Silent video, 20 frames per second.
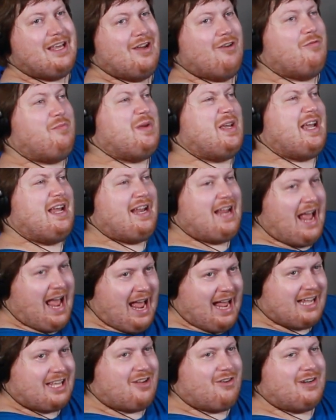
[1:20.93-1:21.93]
It would be
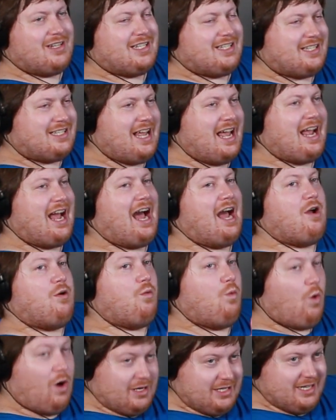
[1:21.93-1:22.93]
inaccurate to say I
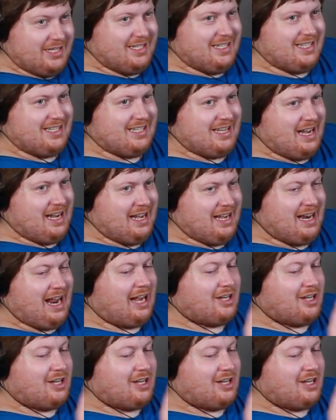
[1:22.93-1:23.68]
wanted to say it.